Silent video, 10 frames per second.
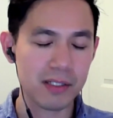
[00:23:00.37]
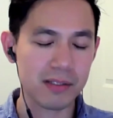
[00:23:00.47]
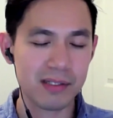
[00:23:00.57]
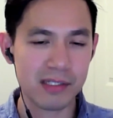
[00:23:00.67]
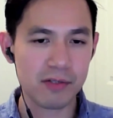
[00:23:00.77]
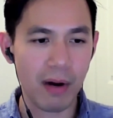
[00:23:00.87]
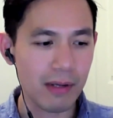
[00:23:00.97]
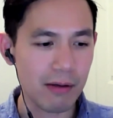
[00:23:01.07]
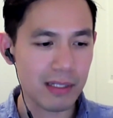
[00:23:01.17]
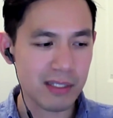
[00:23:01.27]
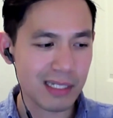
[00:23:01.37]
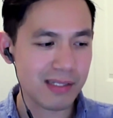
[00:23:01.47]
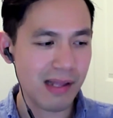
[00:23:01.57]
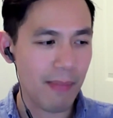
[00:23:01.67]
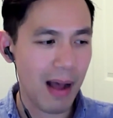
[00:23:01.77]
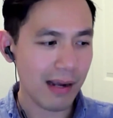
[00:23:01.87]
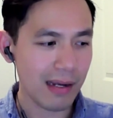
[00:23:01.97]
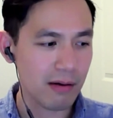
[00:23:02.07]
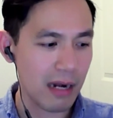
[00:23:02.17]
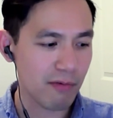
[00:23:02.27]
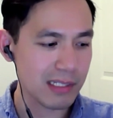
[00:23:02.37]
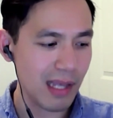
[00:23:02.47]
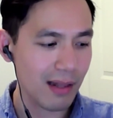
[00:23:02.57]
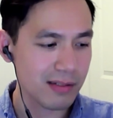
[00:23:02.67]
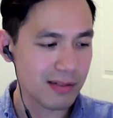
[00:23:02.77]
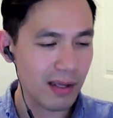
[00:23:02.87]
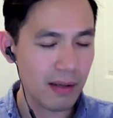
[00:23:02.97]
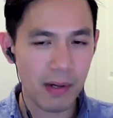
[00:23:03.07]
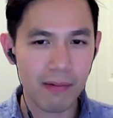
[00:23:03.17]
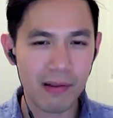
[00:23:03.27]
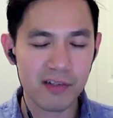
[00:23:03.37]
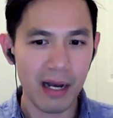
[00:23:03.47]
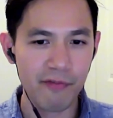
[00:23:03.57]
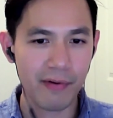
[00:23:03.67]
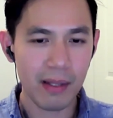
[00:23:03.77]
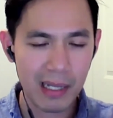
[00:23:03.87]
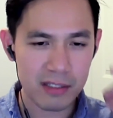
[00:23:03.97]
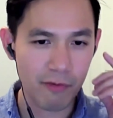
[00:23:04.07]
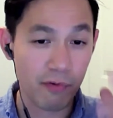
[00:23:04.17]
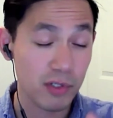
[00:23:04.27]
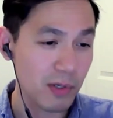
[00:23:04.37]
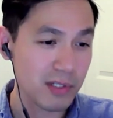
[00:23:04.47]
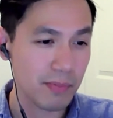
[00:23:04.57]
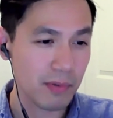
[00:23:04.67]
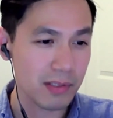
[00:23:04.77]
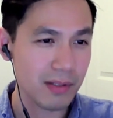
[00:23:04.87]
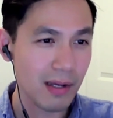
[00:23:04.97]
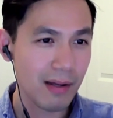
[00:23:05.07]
this is where we took a step back and we said, let's think about this from fundamental first principles.